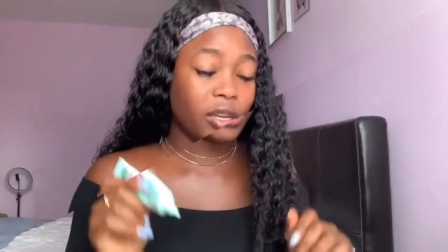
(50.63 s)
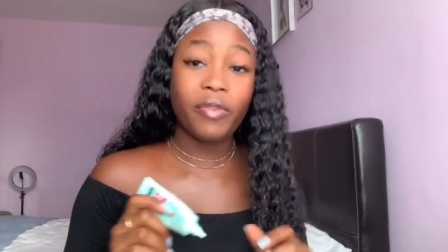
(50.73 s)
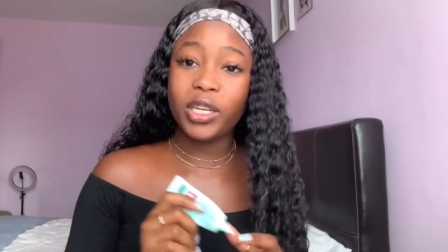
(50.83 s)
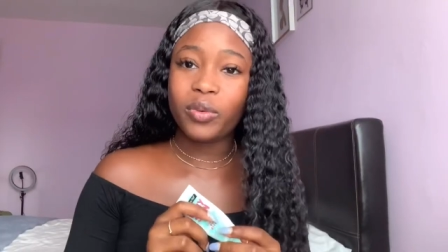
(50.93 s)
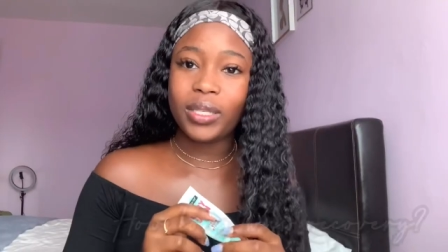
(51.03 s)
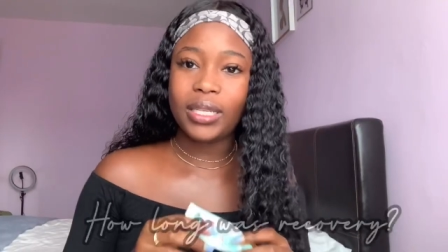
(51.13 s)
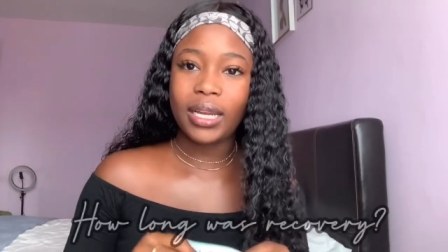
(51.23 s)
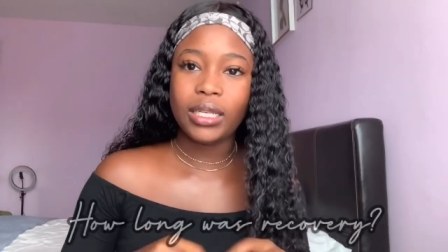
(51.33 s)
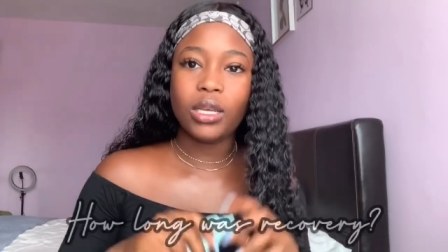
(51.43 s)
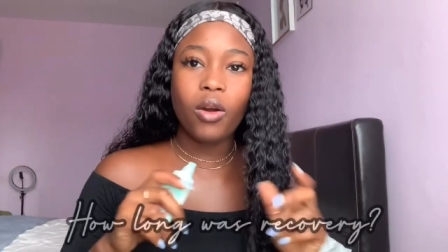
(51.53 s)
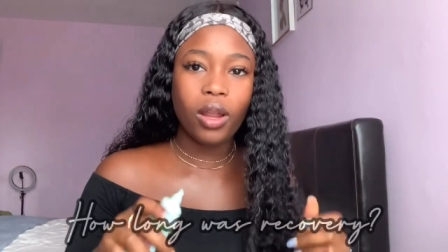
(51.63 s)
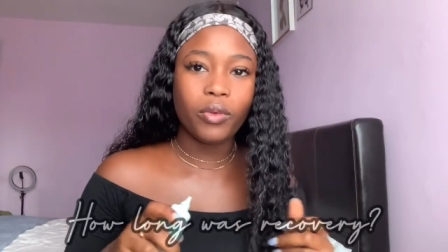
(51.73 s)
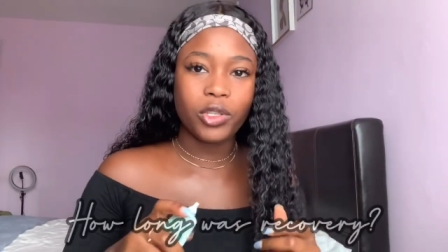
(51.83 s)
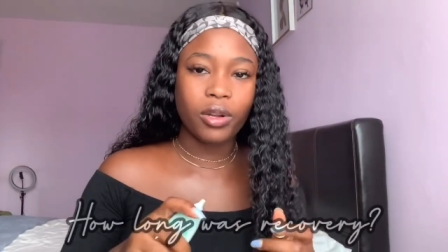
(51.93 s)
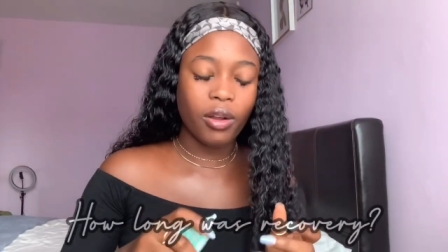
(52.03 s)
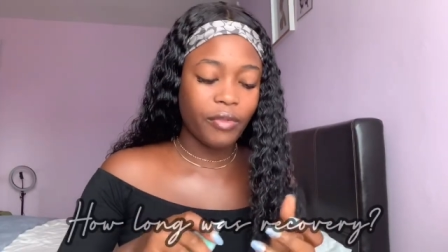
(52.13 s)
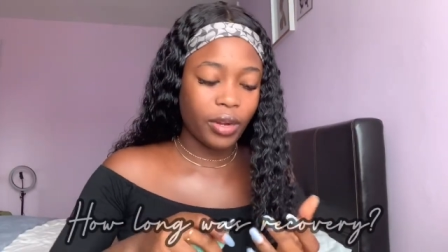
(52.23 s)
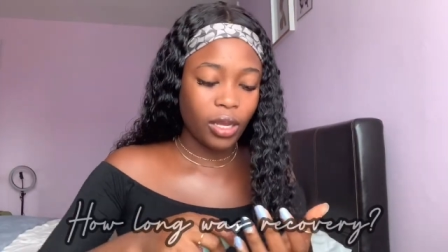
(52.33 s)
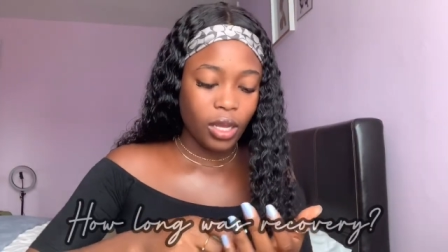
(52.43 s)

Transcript: the first question is, how long was recovery?